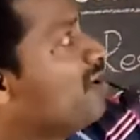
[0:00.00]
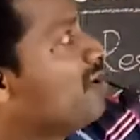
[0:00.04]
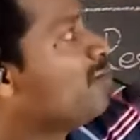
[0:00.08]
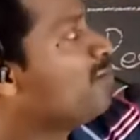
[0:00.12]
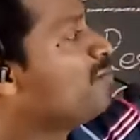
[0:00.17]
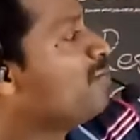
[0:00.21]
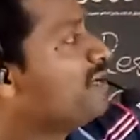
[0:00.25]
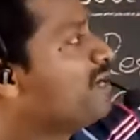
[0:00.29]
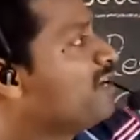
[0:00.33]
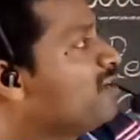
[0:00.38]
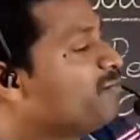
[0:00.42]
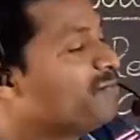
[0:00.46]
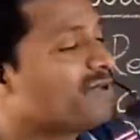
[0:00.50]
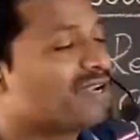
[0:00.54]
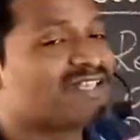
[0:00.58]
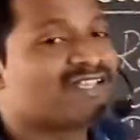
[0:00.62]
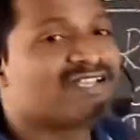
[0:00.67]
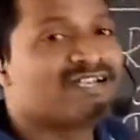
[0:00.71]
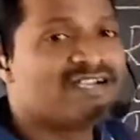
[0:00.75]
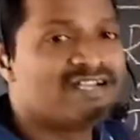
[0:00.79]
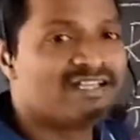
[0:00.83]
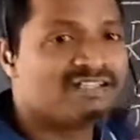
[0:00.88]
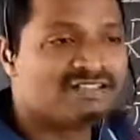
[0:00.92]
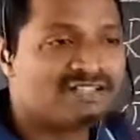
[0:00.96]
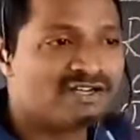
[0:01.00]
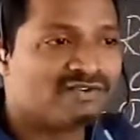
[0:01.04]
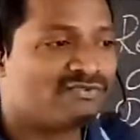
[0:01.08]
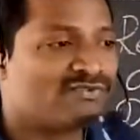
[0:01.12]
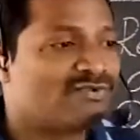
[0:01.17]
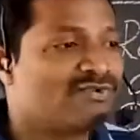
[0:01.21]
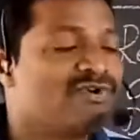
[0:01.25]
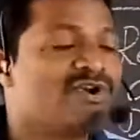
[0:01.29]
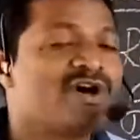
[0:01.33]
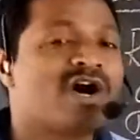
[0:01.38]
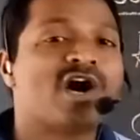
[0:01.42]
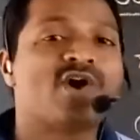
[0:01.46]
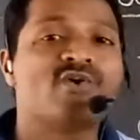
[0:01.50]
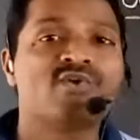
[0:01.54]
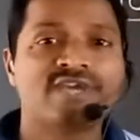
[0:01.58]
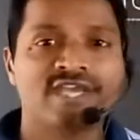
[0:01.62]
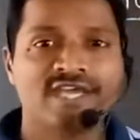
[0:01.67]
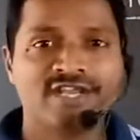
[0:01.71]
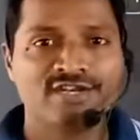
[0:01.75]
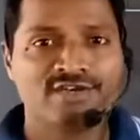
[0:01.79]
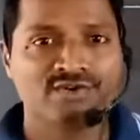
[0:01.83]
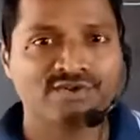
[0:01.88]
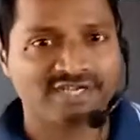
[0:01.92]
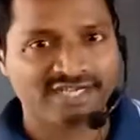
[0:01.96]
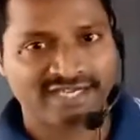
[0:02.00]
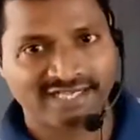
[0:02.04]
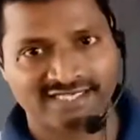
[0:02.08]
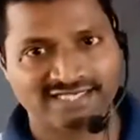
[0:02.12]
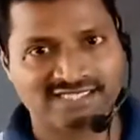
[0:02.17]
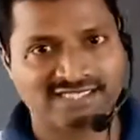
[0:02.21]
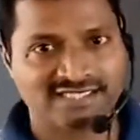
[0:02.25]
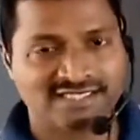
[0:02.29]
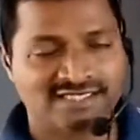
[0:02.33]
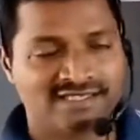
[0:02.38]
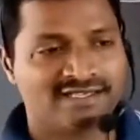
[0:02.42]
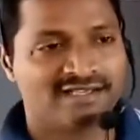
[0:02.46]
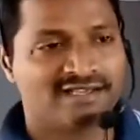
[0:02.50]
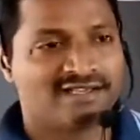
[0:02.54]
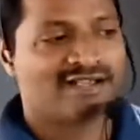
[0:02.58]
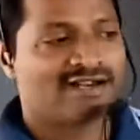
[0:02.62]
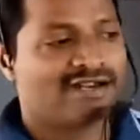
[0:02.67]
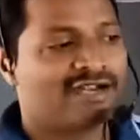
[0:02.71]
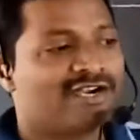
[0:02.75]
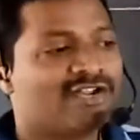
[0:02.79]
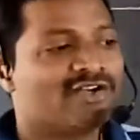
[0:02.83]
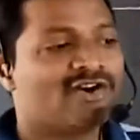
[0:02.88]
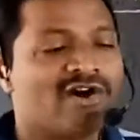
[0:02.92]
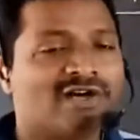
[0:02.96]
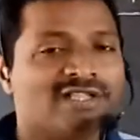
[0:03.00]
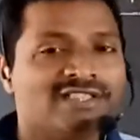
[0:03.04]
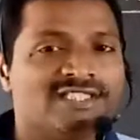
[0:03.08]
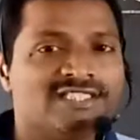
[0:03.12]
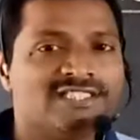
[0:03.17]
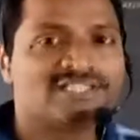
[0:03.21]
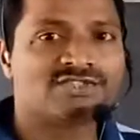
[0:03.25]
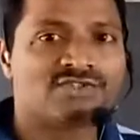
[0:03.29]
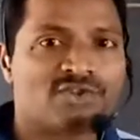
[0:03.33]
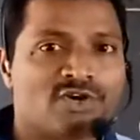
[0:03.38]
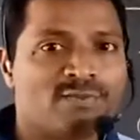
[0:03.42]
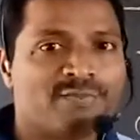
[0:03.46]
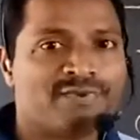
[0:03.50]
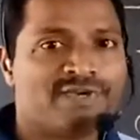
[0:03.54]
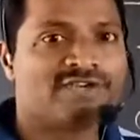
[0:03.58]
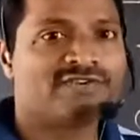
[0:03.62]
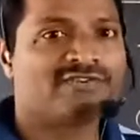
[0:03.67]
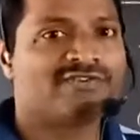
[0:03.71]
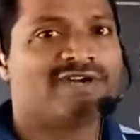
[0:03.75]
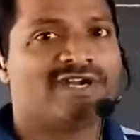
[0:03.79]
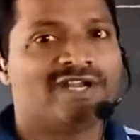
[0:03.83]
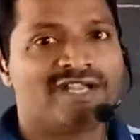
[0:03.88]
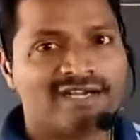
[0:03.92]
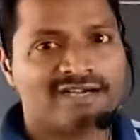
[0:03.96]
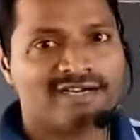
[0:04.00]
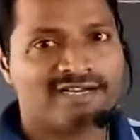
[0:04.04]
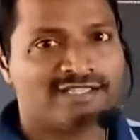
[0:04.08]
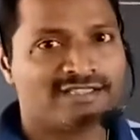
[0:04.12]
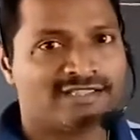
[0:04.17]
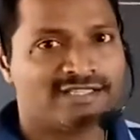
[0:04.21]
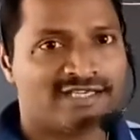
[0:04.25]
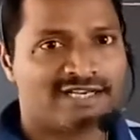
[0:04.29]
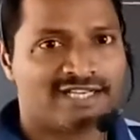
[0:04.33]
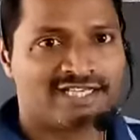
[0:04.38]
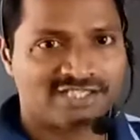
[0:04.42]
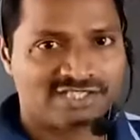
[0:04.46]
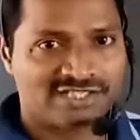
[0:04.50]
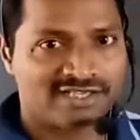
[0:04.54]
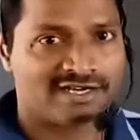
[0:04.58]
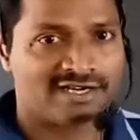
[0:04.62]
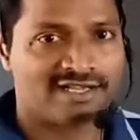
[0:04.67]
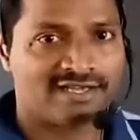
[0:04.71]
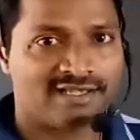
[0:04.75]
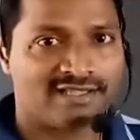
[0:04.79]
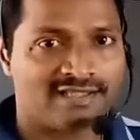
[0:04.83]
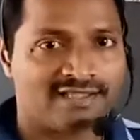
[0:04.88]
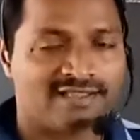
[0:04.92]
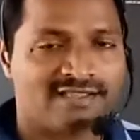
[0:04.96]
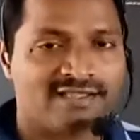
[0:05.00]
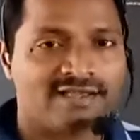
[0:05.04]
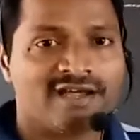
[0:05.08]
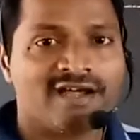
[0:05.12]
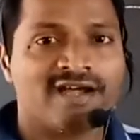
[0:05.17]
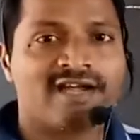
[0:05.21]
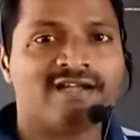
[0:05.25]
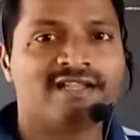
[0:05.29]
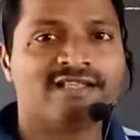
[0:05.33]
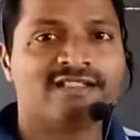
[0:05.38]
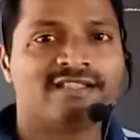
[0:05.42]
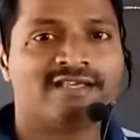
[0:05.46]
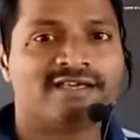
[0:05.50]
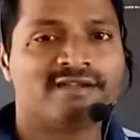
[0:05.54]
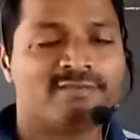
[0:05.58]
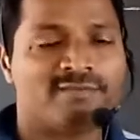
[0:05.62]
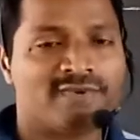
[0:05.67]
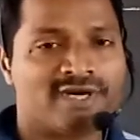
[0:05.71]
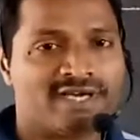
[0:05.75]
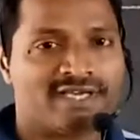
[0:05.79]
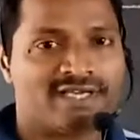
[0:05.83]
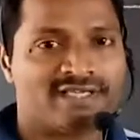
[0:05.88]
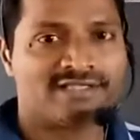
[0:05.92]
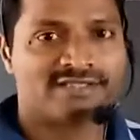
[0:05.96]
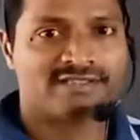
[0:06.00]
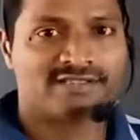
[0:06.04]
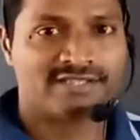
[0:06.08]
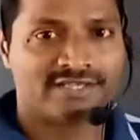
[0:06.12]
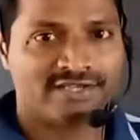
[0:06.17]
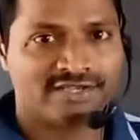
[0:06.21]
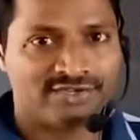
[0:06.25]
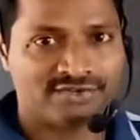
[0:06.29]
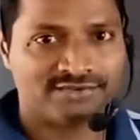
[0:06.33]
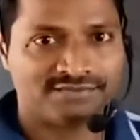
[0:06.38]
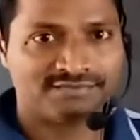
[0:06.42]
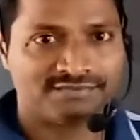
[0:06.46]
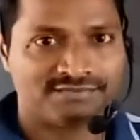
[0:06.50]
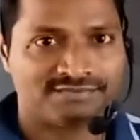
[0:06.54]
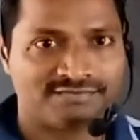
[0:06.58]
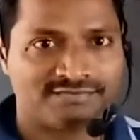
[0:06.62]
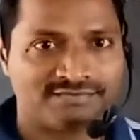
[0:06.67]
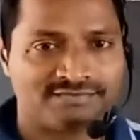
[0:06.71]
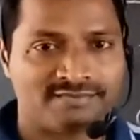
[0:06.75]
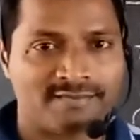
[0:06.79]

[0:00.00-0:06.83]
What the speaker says: components present in the food, how can you test, and all these topics we will learn in the next class. Until then, bye. Thank you.